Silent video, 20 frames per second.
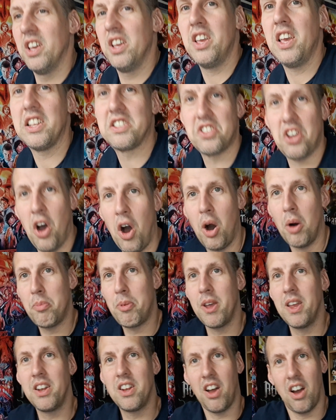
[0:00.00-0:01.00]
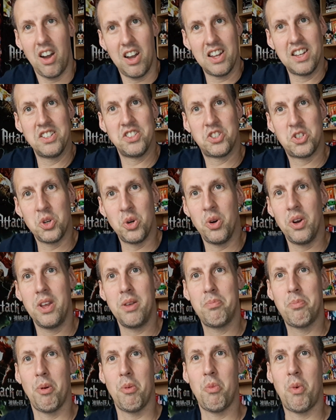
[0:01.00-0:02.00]
it's a hobby that I
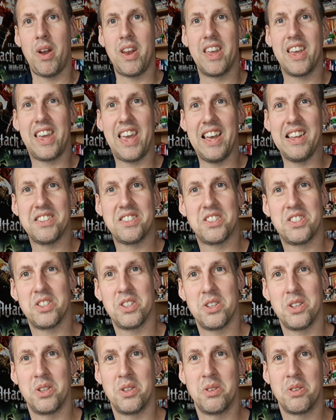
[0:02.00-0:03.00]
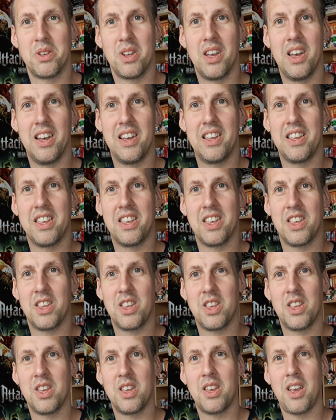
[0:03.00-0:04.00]
enjoy, but when it gets to
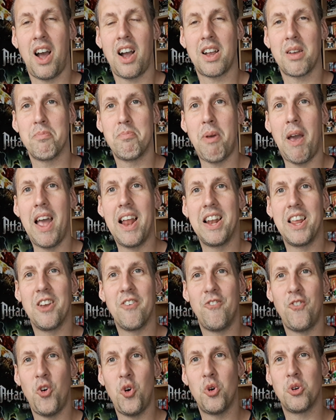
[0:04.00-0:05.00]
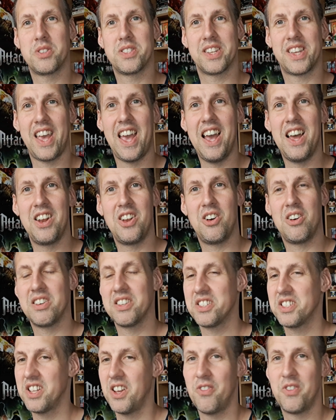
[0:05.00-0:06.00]
I can barely afford to get a lot
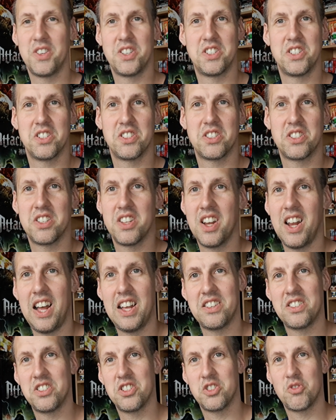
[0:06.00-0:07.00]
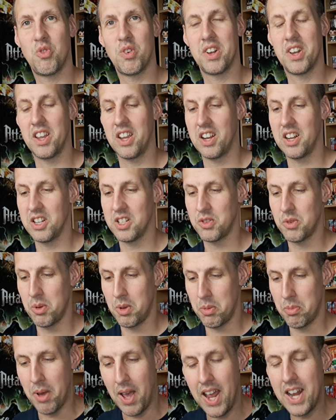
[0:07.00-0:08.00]
of stuff, that's just ridiculous for
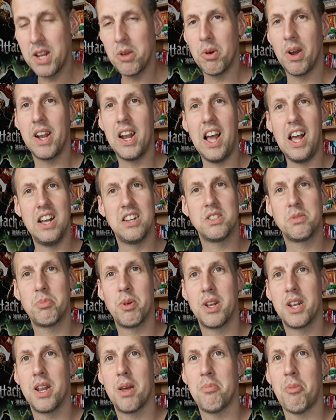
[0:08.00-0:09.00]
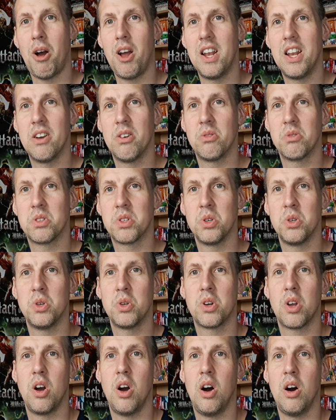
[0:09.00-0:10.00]
me. But anyway, that has been my little
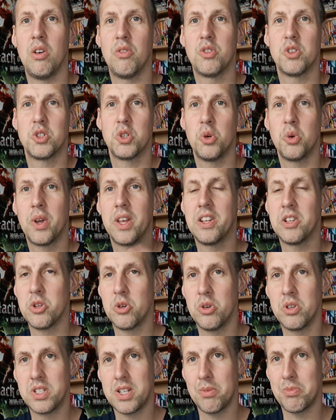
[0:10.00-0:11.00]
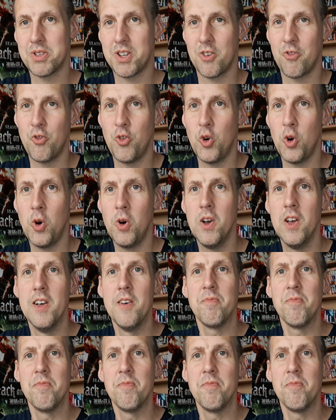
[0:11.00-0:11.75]
talk of Talking Toys episode 4.